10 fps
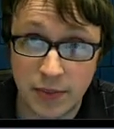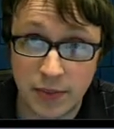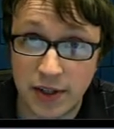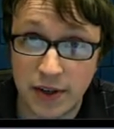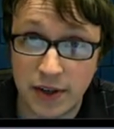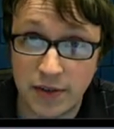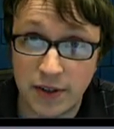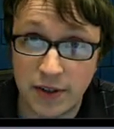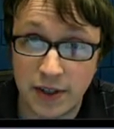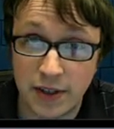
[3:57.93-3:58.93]
Pretty
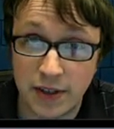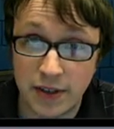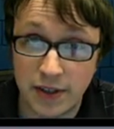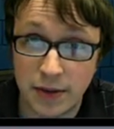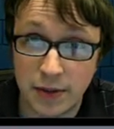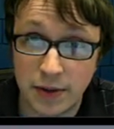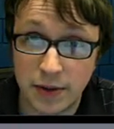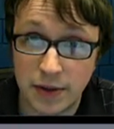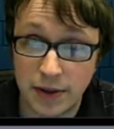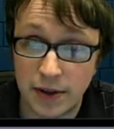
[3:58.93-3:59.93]
confident that these are going to
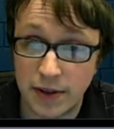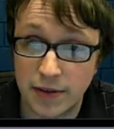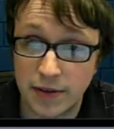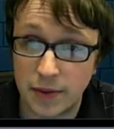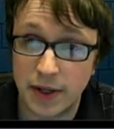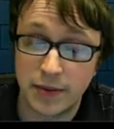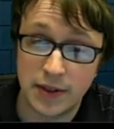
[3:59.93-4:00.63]
work the way we